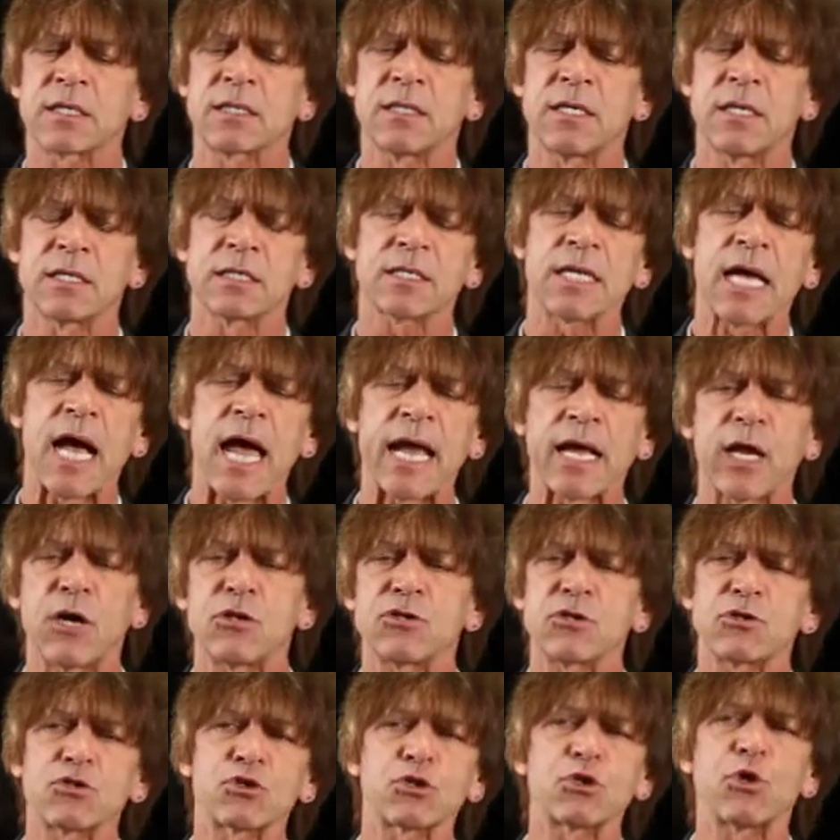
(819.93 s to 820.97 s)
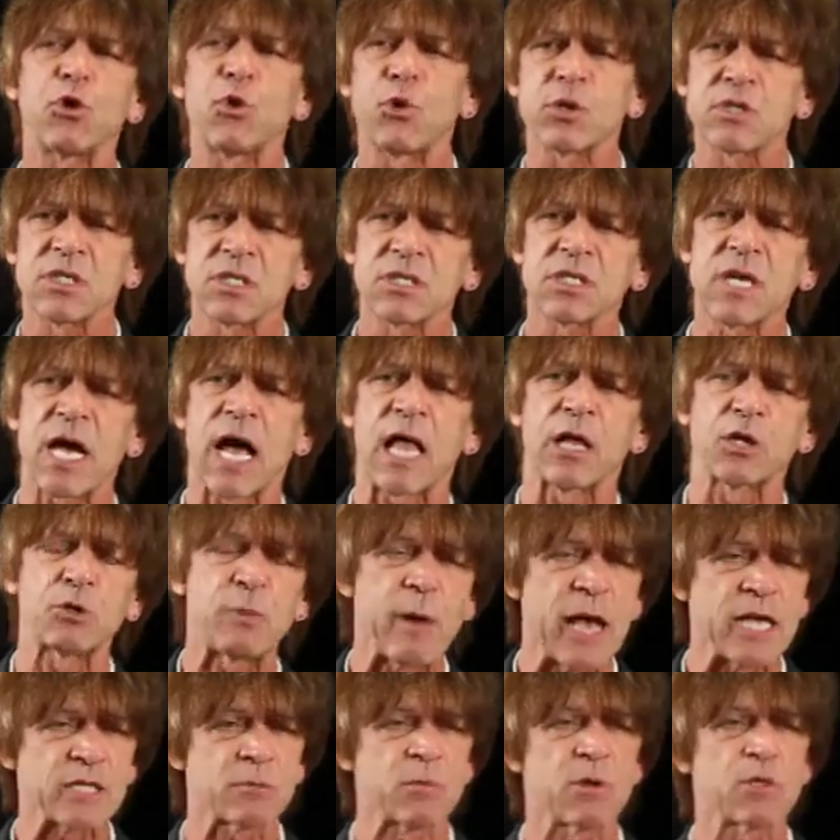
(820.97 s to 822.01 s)
This guy goes to school with his college
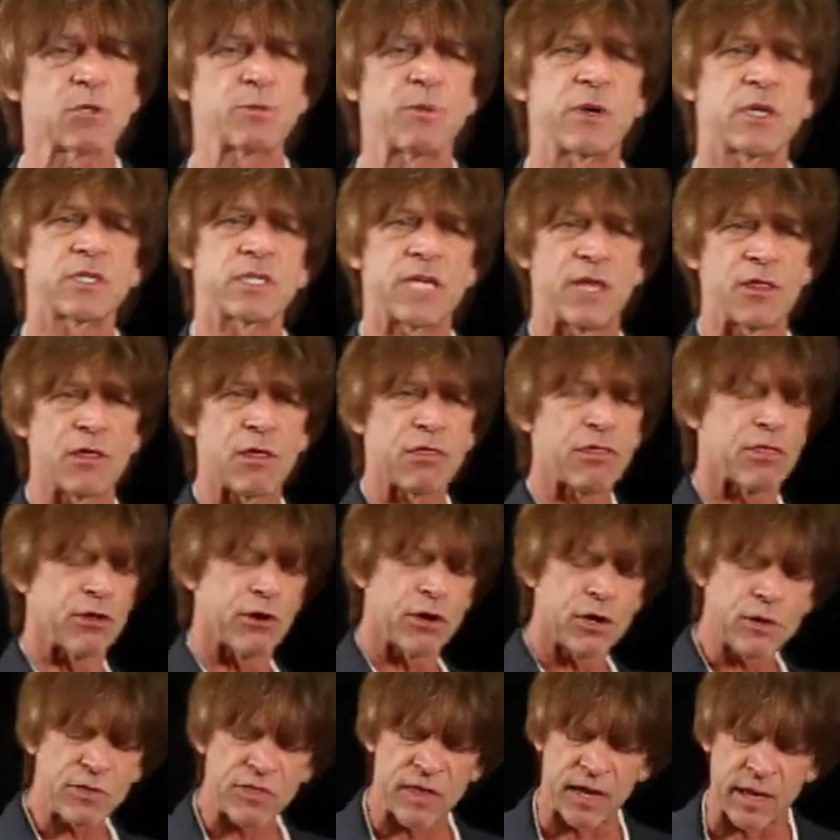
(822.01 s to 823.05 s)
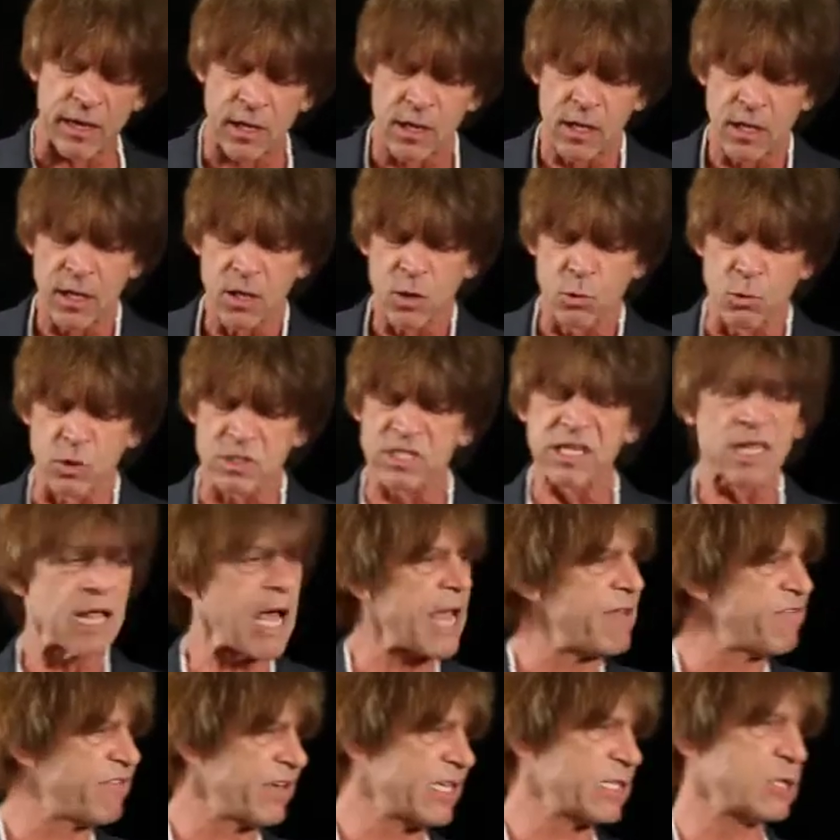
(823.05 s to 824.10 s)
basketball experience. And the third thing was
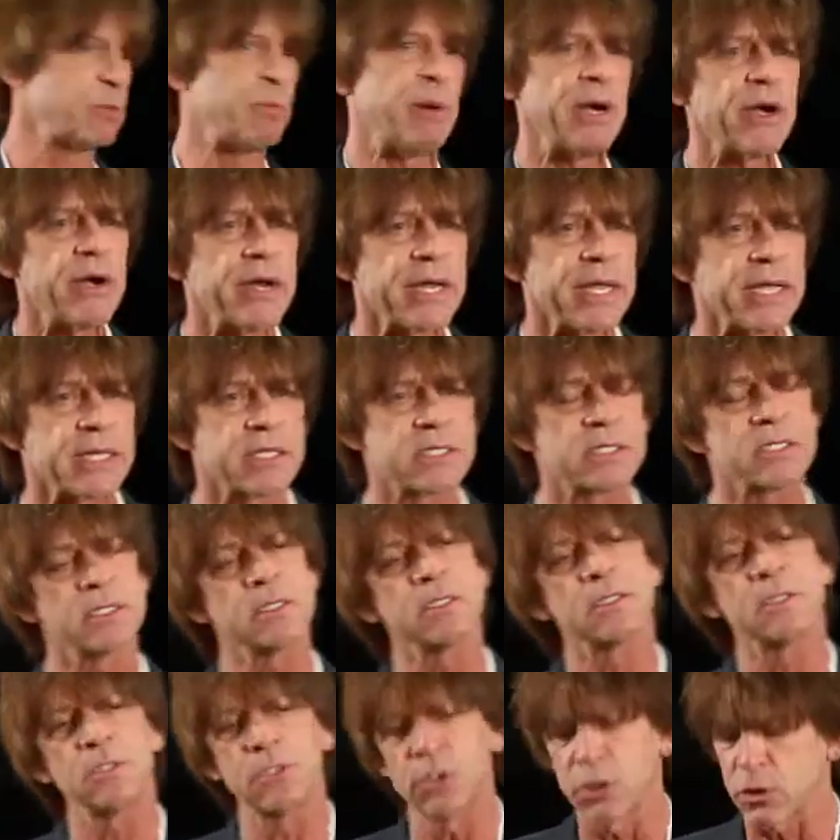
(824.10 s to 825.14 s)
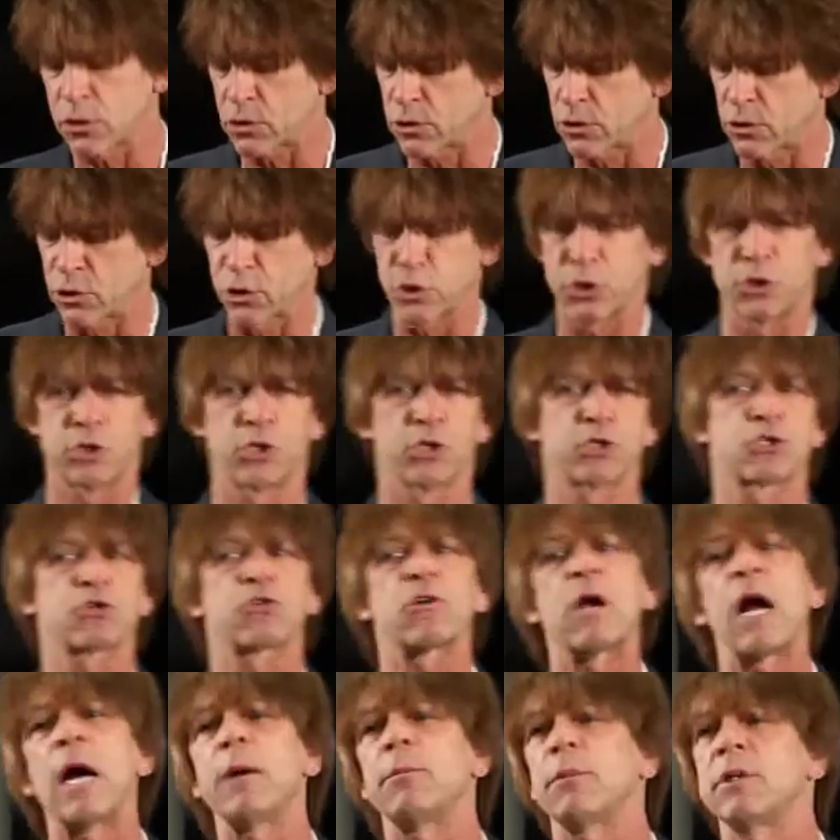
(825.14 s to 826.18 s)
life experience, your
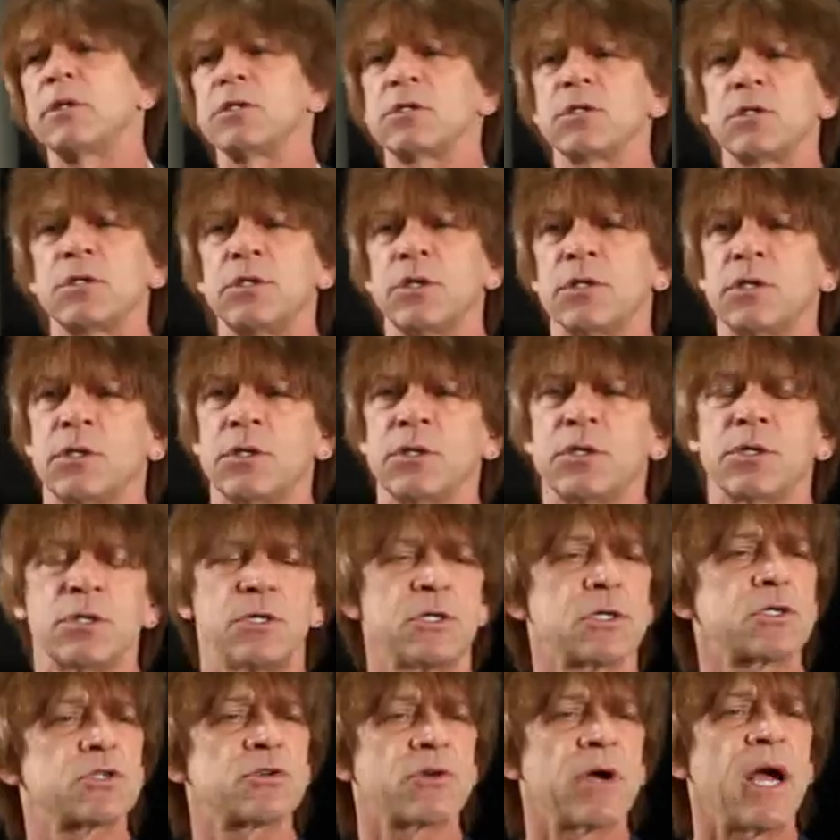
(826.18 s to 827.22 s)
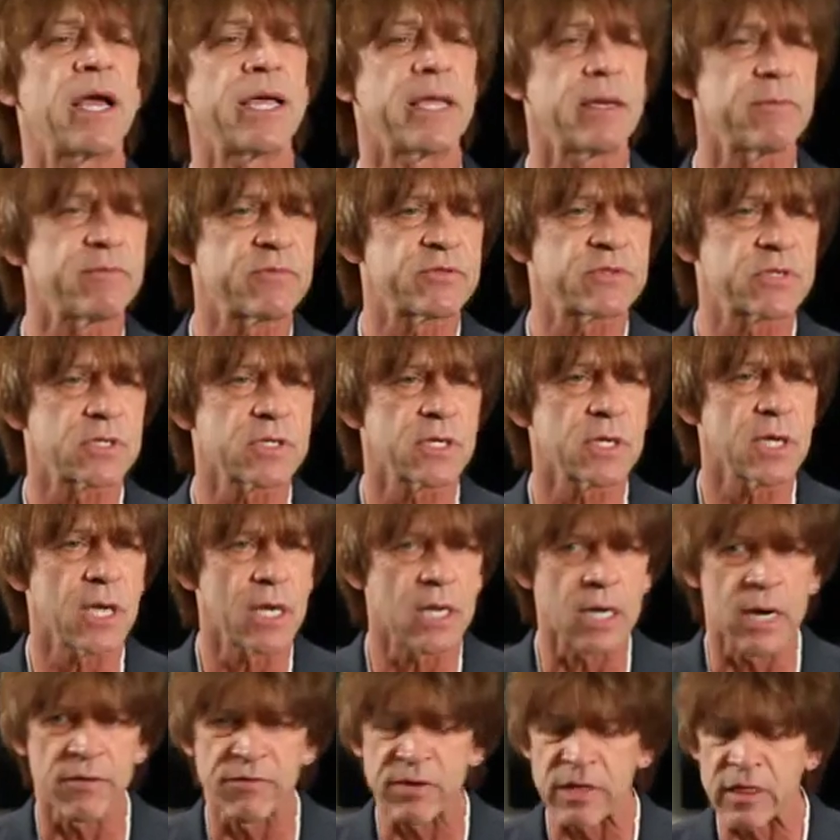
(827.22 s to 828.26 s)
traumas, your triumphs
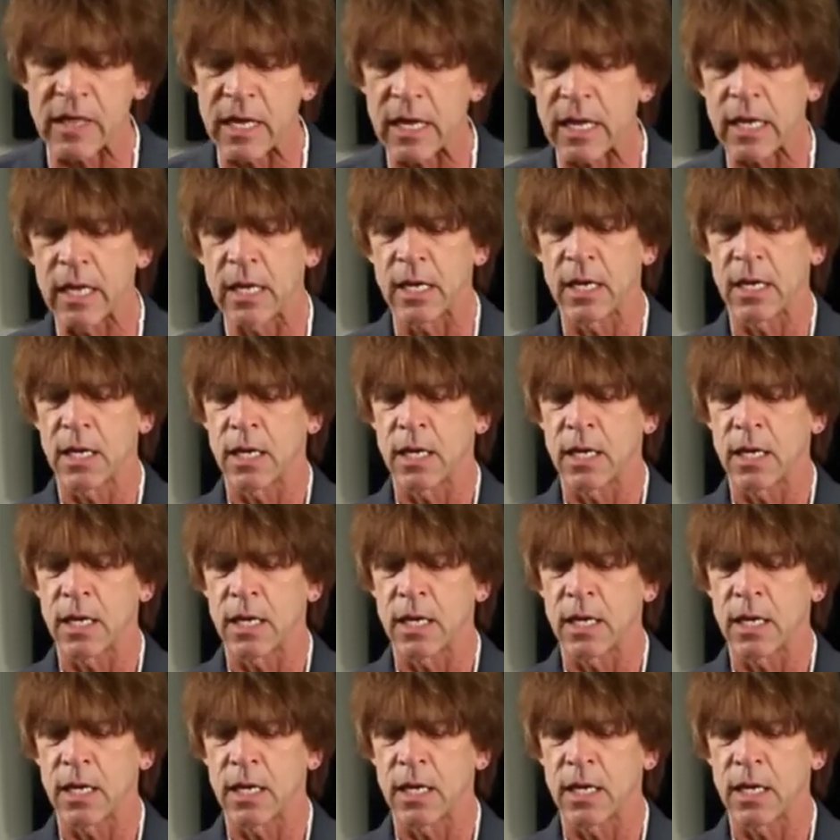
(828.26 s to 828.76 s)
and everything.